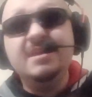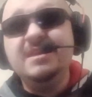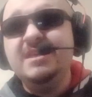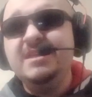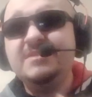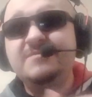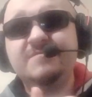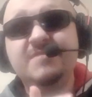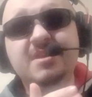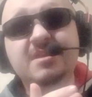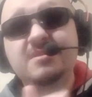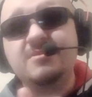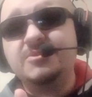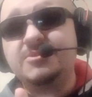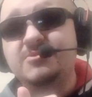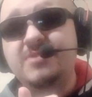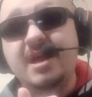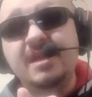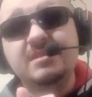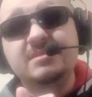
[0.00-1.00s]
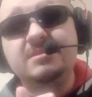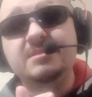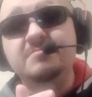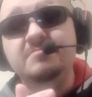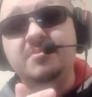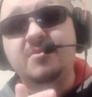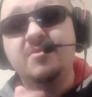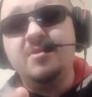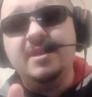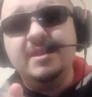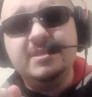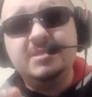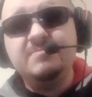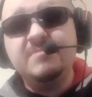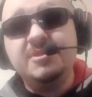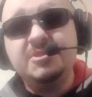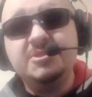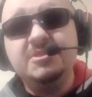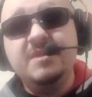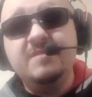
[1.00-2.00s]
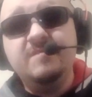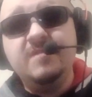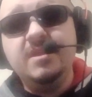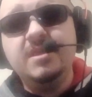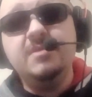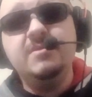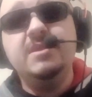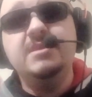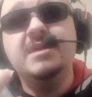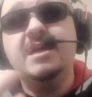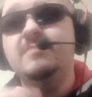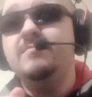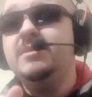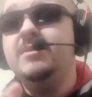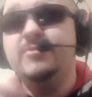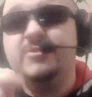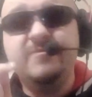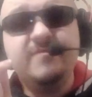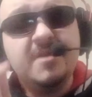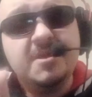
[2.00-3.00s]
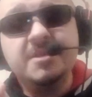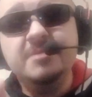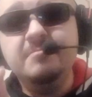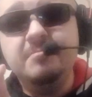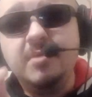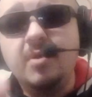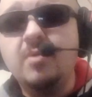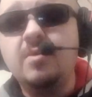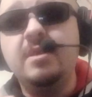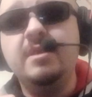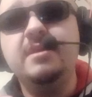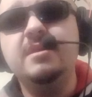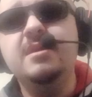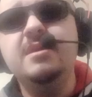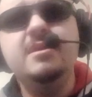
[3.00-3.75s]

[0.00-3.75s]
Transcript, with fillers: His videos are honestly boring, especially that video he did on me. It was fucking boring.